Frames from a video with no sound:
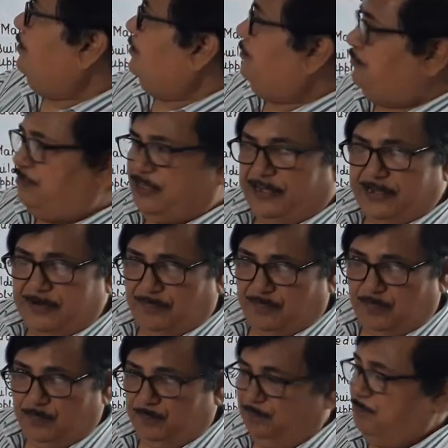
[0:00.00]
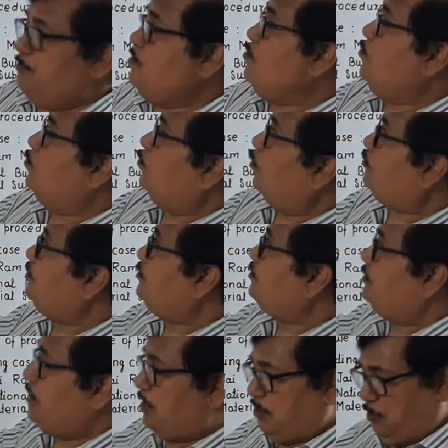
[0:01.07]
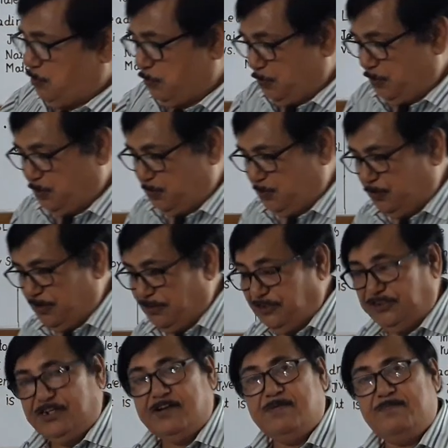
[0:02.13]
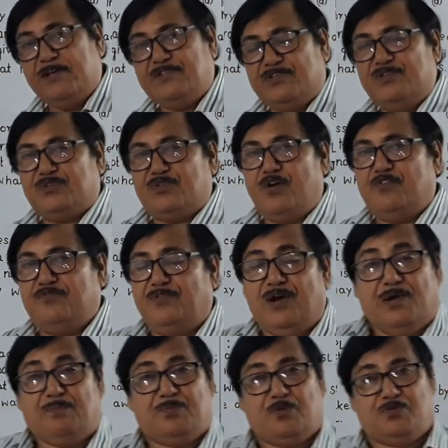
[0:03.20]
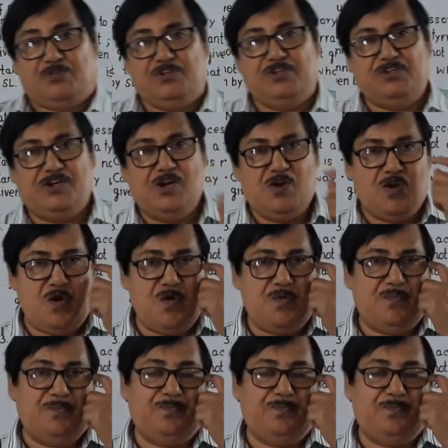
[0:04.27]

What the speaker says: Second, what is the jurisprudential basis of a procedural law?